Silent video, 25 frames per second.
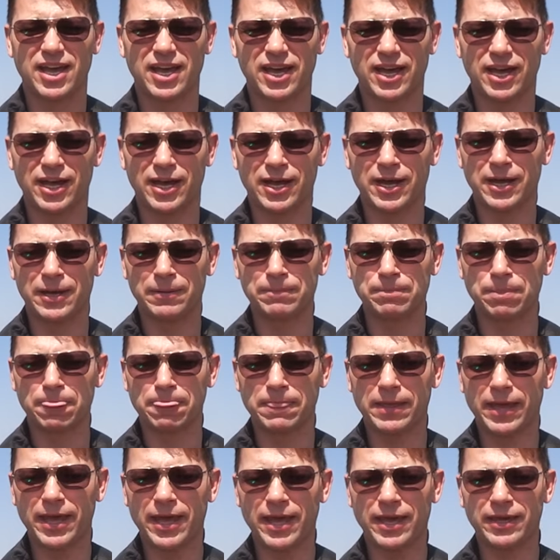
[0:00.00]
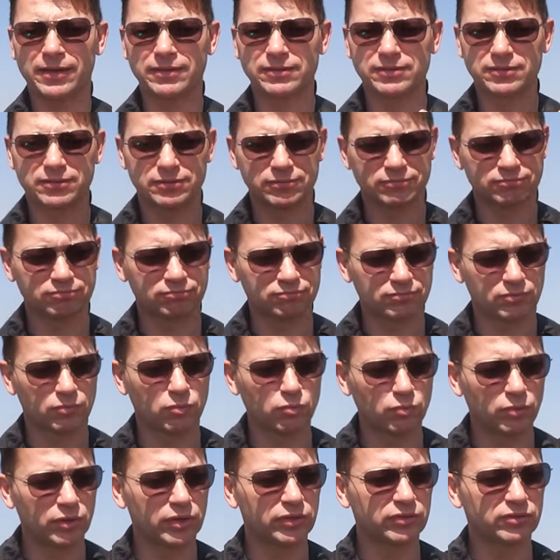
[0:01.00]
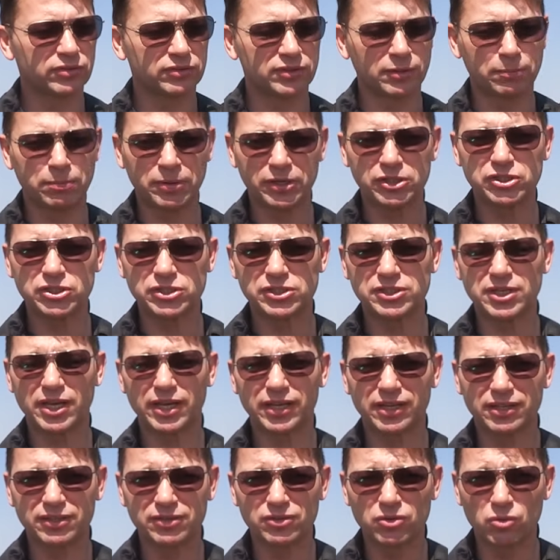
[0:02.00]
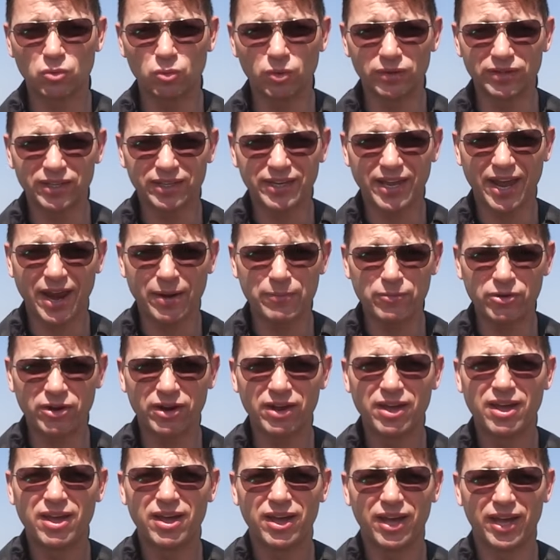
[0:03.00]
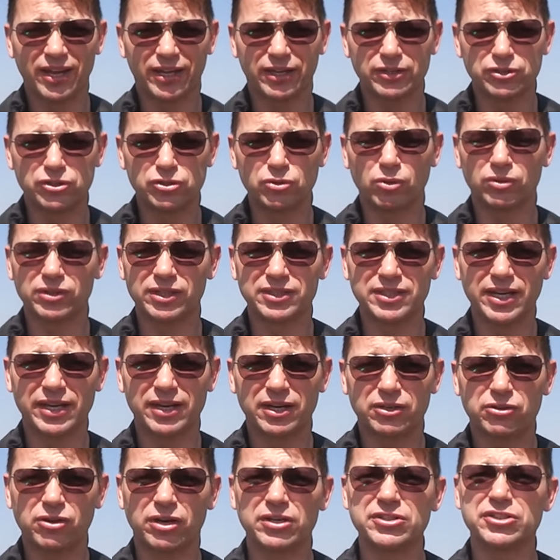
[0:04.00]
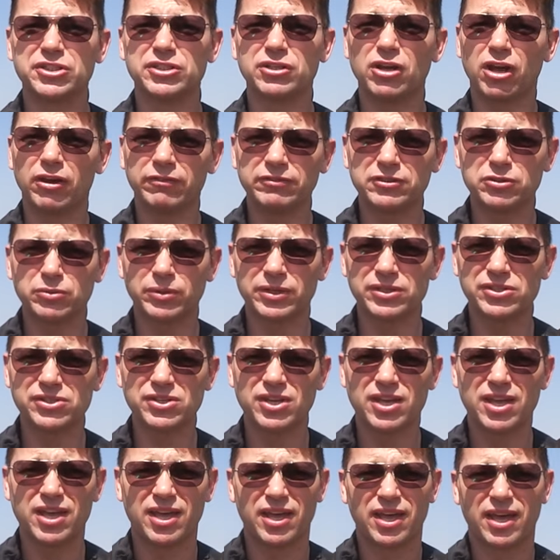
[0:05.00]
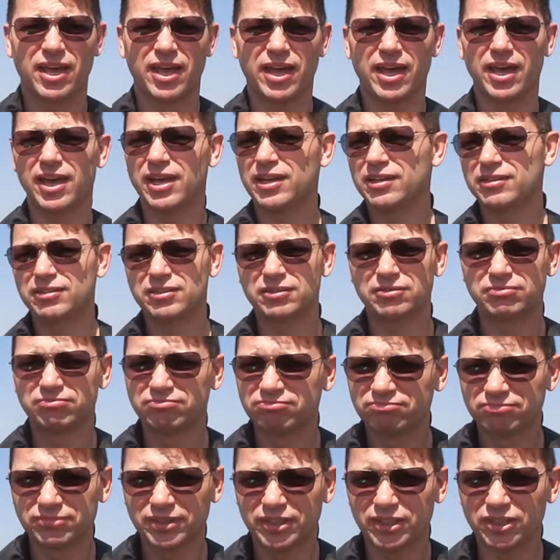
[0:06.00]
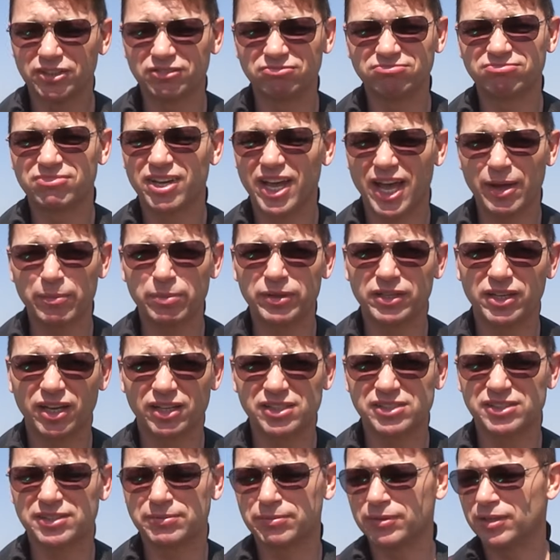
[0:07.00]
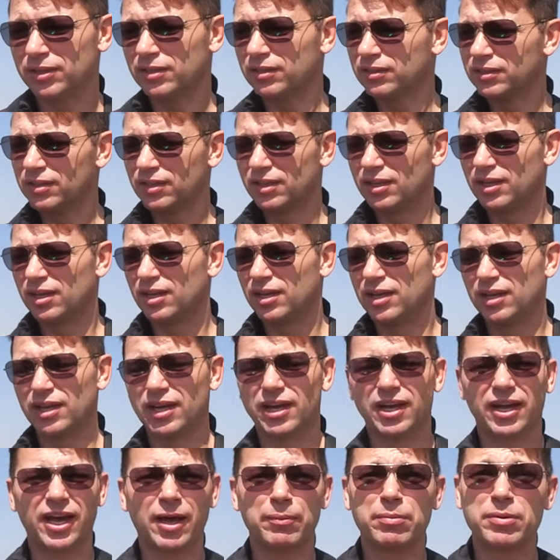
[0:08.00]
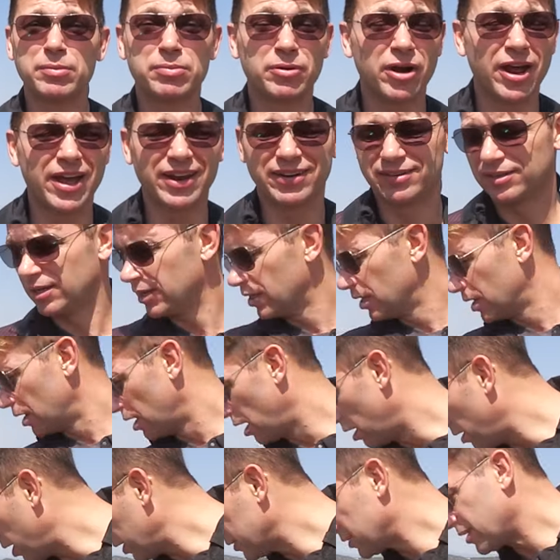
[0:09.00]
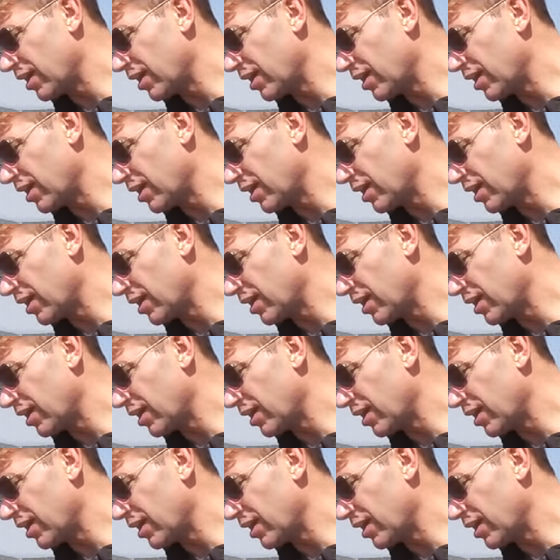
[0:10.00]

and with the pictures taken with a camera, I can do all the data crunching afterwards, and happy customer, happy brand. Alright